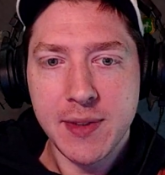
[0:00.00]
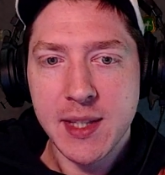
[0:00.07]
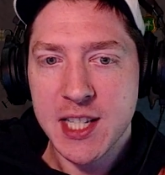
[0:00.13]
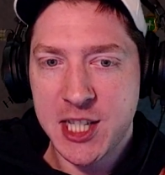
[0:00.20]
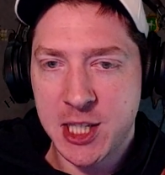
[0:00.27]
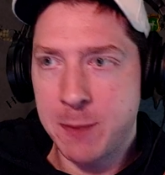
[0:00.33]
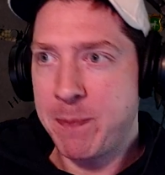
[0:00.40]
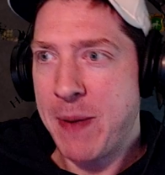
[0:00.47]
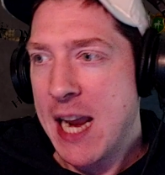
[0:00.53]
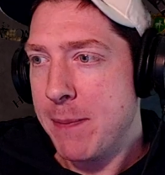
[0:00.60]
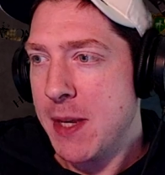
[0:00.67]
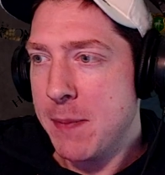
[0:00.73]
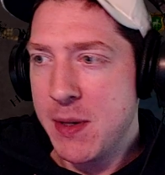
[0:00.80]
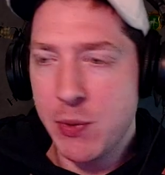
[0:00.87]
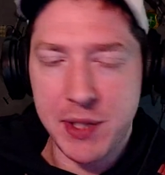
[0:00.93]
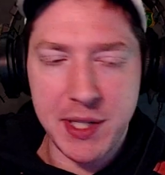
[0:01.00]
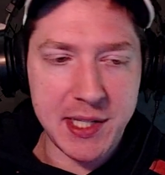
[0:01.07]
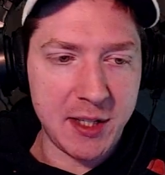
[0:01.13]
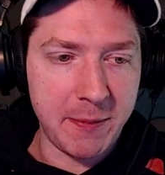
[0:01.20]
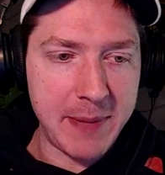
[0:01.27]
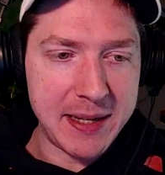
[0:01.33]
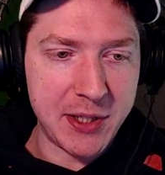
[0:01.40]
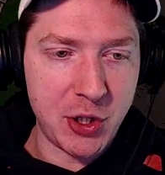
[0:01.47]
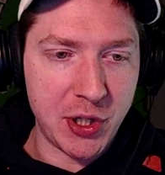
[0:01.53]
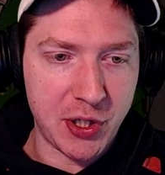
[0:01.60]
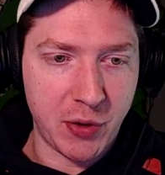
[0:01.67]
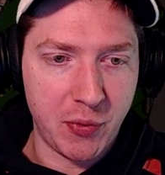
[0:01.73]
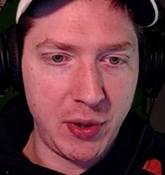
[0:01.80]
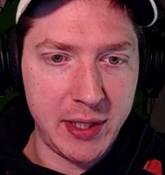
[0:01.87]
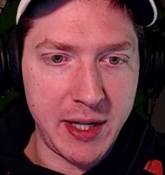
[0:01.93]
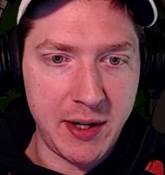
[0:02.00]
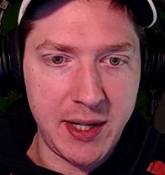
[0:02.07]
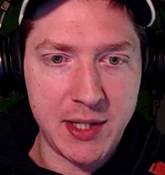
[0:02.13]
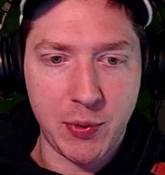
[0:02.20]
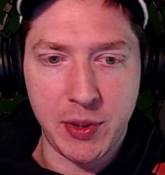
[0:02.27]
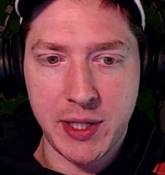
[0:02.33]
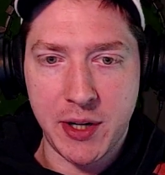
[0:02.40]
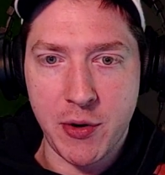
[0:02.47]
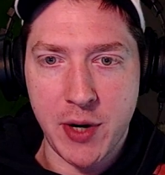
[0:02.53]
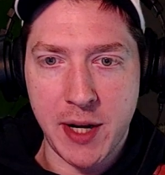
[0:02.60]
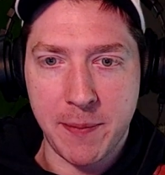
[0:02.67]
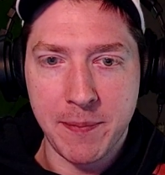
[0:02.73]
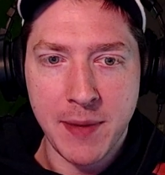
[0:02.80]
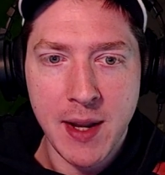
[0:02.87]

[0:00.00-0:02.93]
Spamming me with these little messages is really annoying.